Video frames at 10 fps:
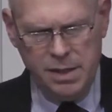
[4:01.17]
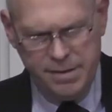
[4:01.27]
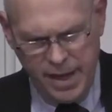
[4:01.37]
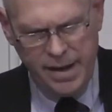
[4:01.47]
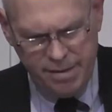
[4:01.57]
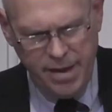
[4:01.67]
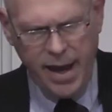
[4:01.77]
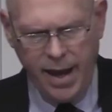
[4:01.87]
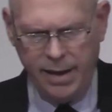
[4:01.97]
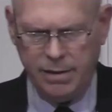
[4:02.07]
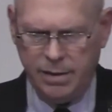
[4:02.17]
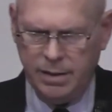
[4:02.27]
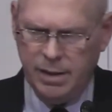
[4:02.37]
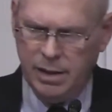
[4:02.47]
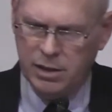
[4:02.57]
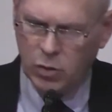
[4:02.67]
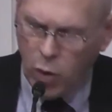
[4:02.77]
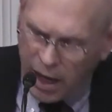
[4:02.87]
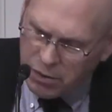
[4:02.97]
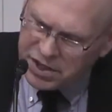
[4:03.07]
than that. So,
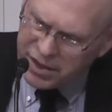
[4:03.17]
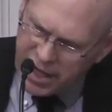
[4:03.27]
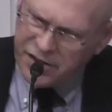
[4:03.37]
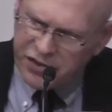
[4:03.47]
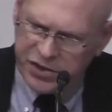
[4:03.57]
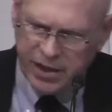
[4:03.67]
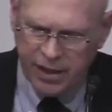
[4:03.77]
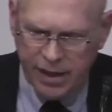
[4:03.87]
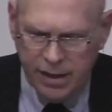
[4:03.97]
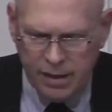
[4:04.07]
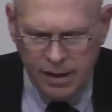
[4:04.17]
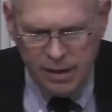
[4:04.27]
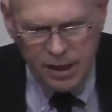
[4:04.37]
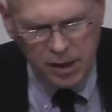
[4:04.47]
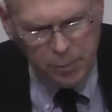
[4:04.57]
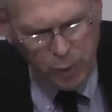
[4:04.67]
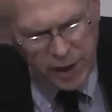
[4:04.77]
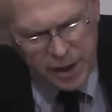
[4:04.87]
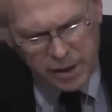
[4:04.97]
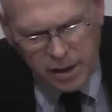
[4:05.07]
why was it necessary that the
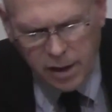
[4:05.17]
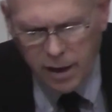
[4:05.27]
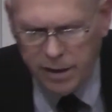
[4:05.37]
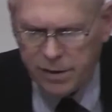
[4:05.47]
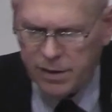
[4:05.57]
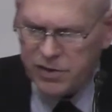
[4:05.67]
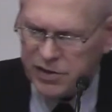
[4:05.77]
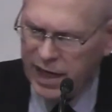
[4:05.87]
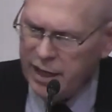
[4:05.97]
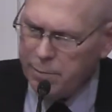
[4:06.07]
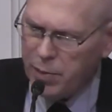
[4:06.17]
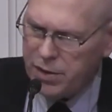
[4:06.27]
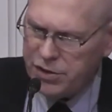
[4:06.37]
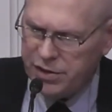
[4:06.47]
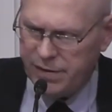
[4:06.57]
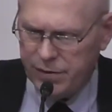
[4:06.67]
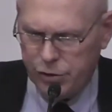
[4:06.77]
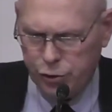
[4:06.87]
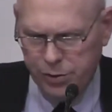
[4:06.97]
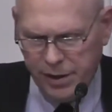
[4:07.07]
pre incarnate second person of the
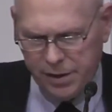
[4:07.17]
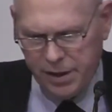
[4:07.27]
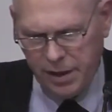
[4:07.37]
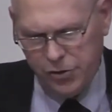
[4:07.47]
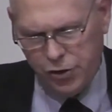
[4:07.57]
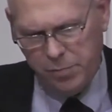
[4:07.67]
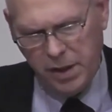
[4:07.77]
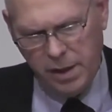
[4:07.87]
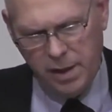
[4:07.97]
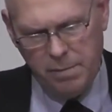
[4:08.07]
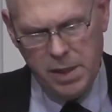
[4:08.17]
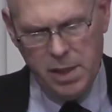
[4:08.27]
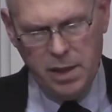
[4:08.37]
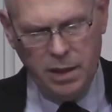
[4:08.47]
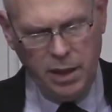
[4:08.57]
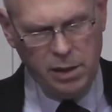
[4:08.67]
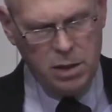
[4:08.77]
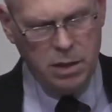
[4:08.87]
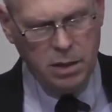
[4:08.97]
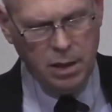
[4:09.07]
Trinity should become
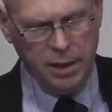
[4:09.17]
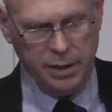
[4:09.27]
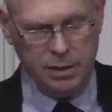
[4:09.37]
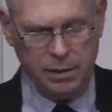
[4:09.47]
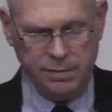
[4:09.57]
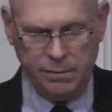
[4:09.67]
incarnate?